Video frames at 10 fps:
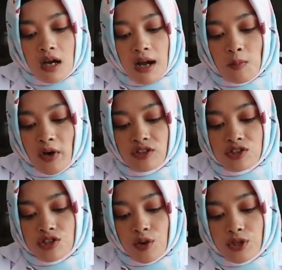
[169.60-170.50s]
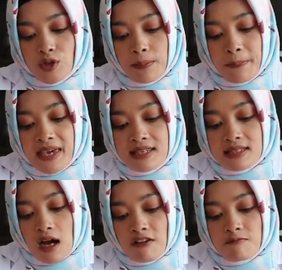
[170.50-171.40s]
I'm going to show you a
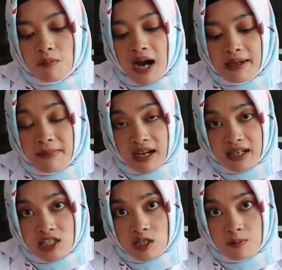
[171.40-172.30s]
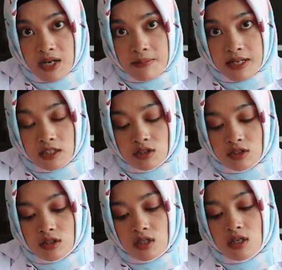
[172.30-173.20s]
piece of my magnesium
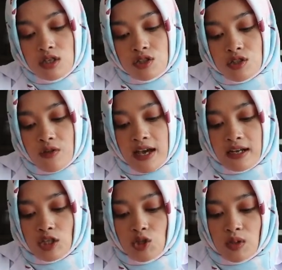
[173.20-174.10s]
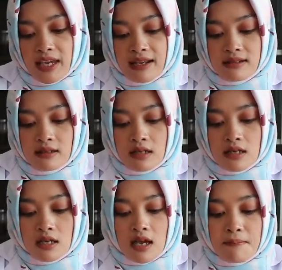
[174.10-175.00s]
ribbon so that you can
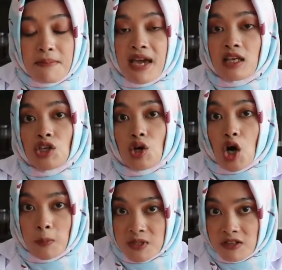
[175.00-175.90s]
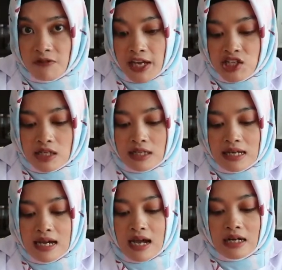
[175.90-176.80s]
make your
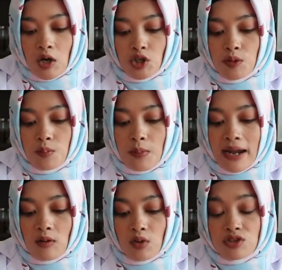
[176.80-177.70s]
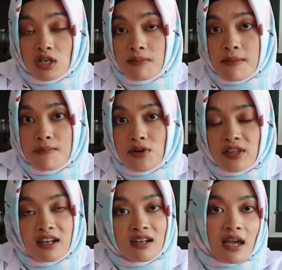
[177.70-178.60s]
observation. Now, you might want to remember
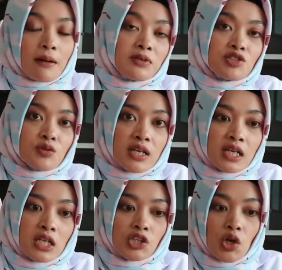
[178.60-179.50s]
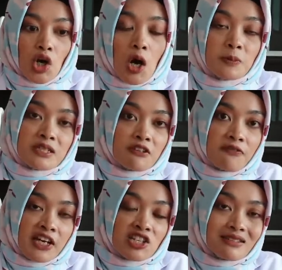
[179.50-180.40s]
that in chemistry, your
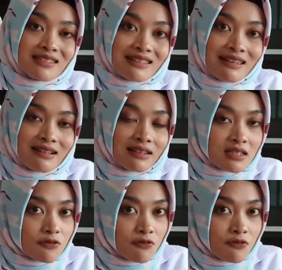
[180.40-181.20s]
observation skill is